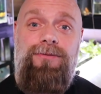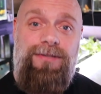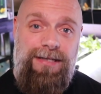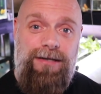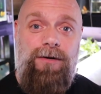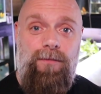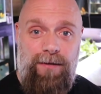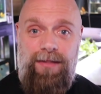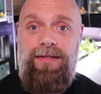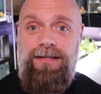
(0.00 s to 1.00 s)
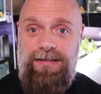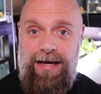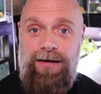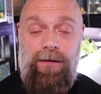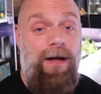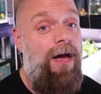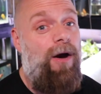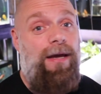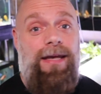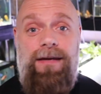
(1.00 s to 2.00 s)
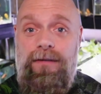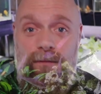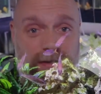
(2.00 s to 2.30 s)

to deal with the cycle. Even